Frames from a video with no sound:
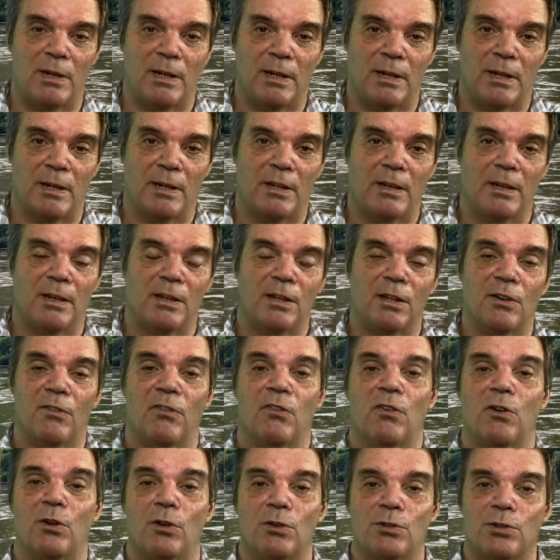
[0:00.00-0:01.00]
here, the
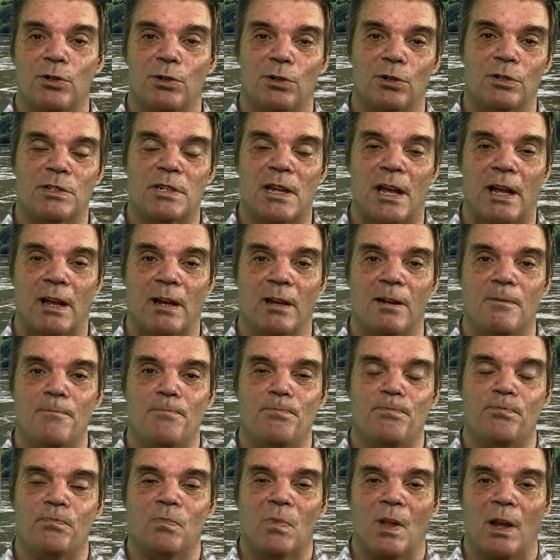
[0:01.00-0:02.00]
Float Hotel,
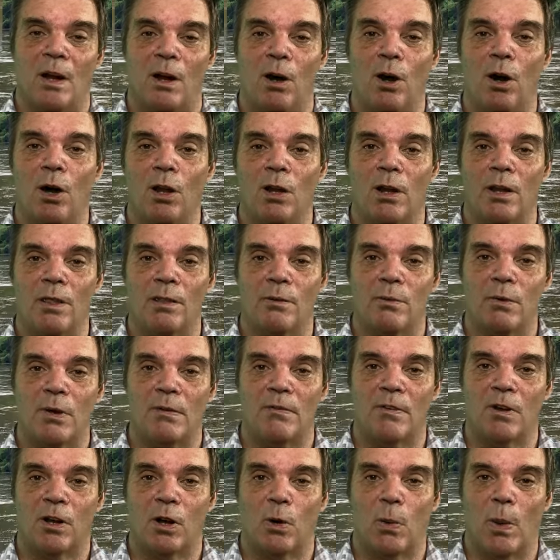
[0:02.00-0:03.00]
all on the
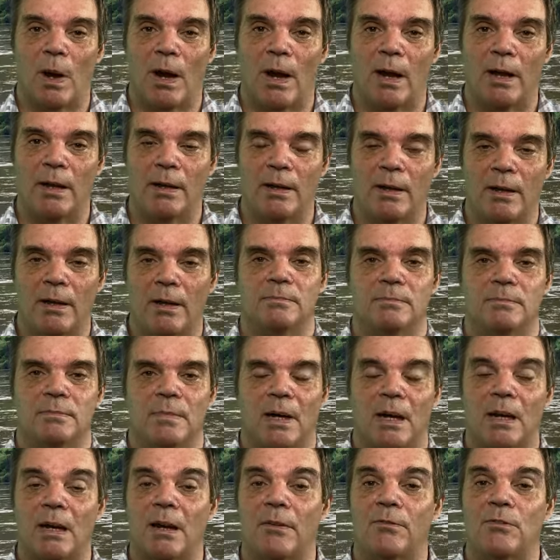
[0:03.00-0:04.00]
River Kwai,
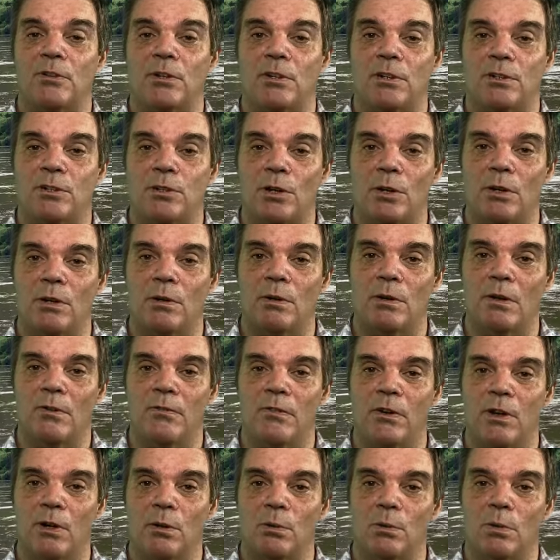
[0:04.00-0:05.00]
and I've done a
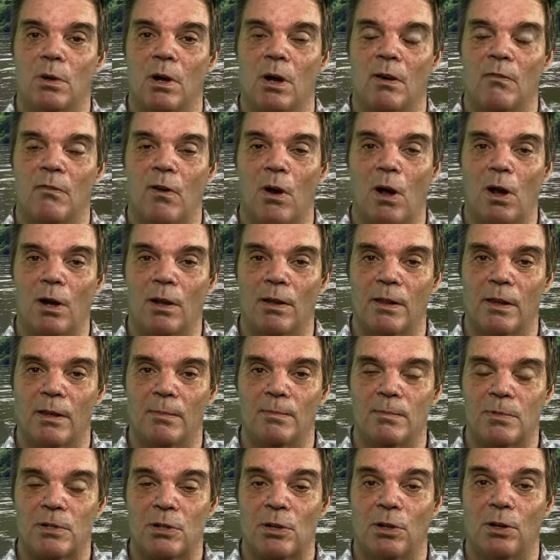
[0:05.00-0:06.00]
review of all of
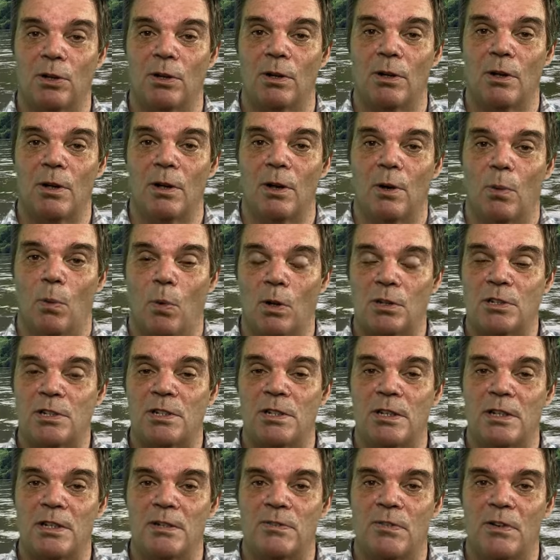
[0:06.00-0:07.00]
them. So watch
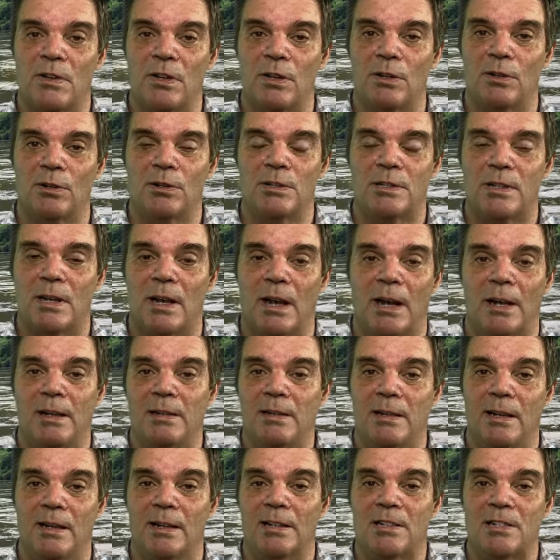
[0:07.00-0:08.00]
these videos
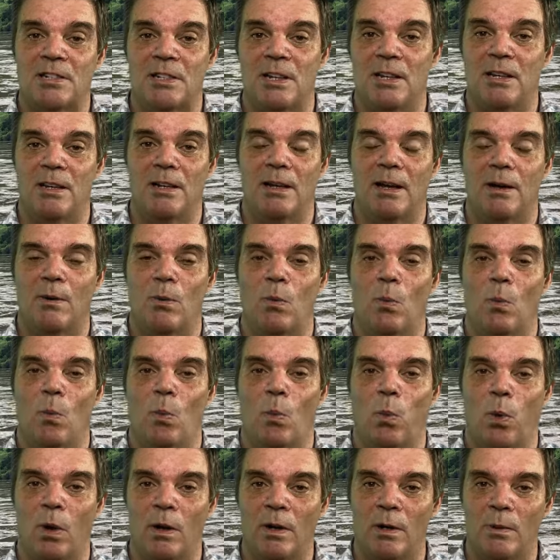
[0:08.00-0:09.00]
and you'll see
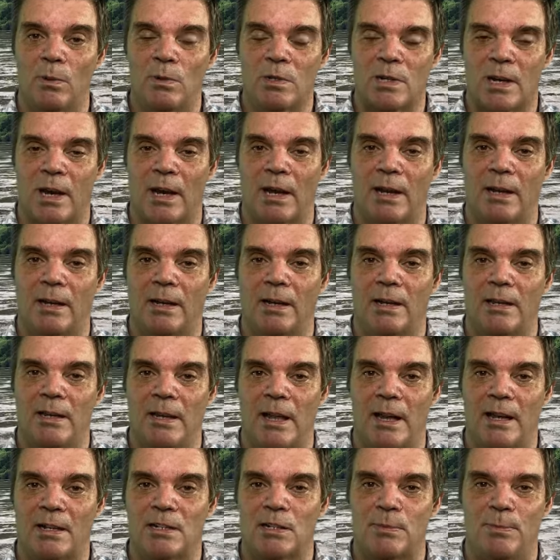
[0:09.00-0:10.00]
what it was like and the
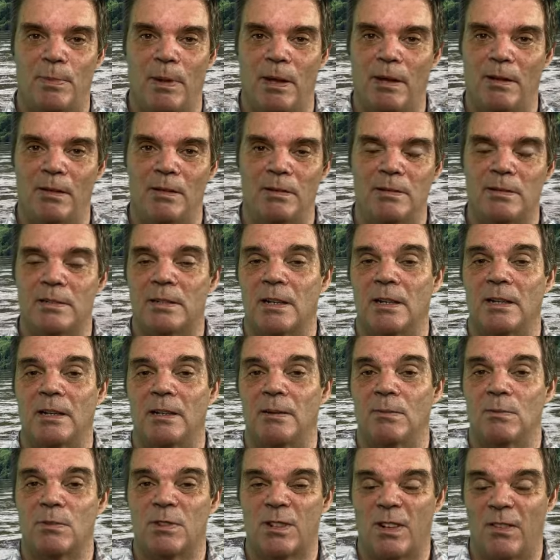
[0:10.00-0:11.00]
experience, and
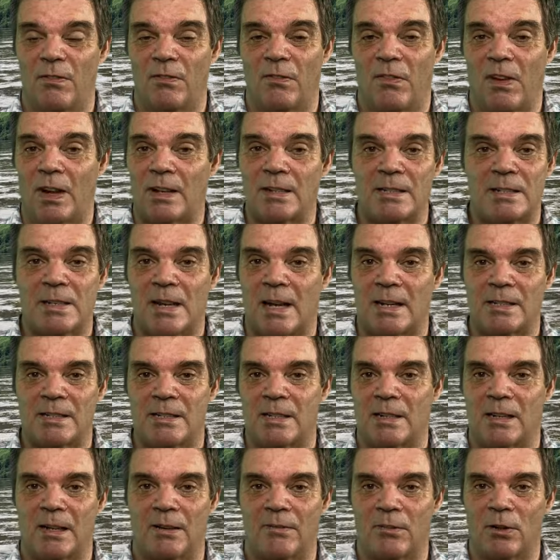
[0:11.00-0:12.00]
it was
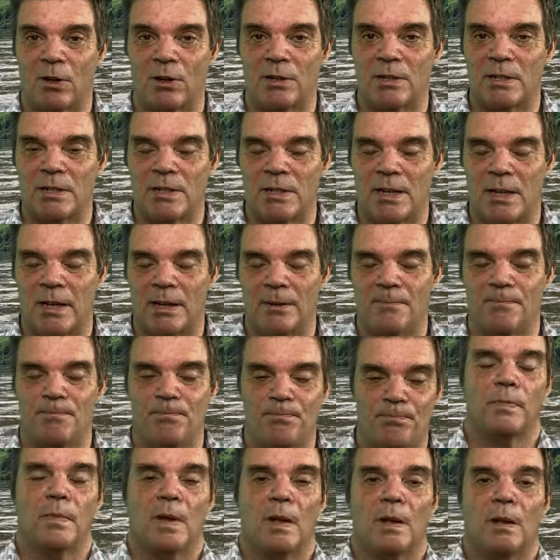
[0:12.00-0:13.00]
fantastic, I've got to say.
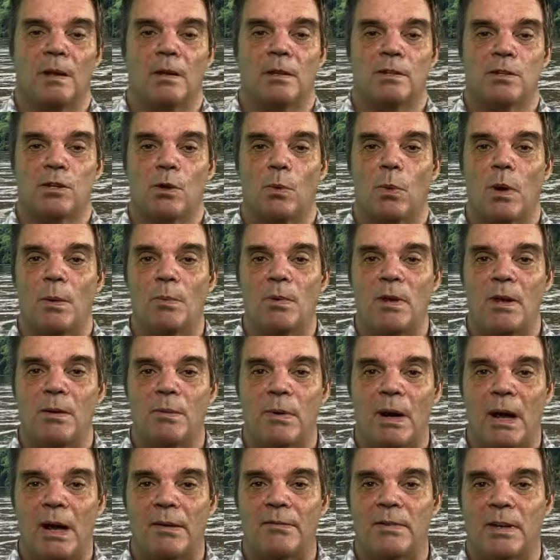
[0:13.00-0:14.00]
So when we
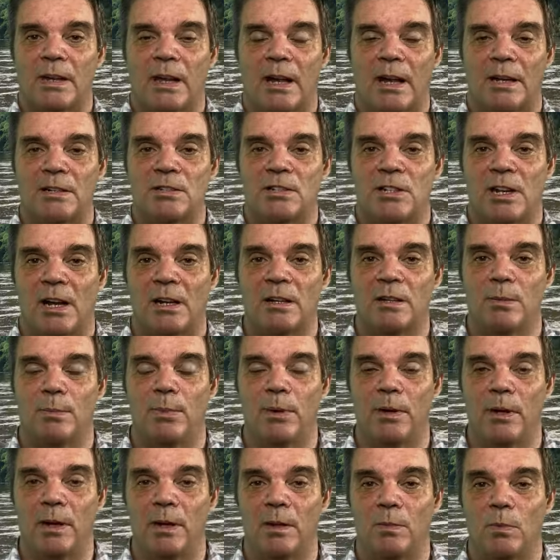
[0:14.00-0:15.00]
arrived at
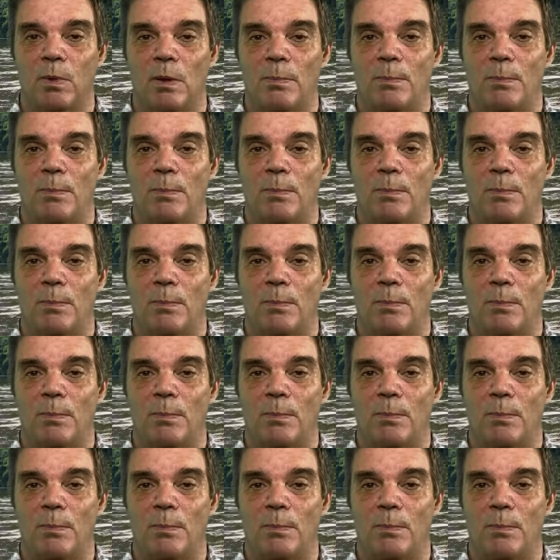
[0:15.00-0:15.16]
Canchanterbury, we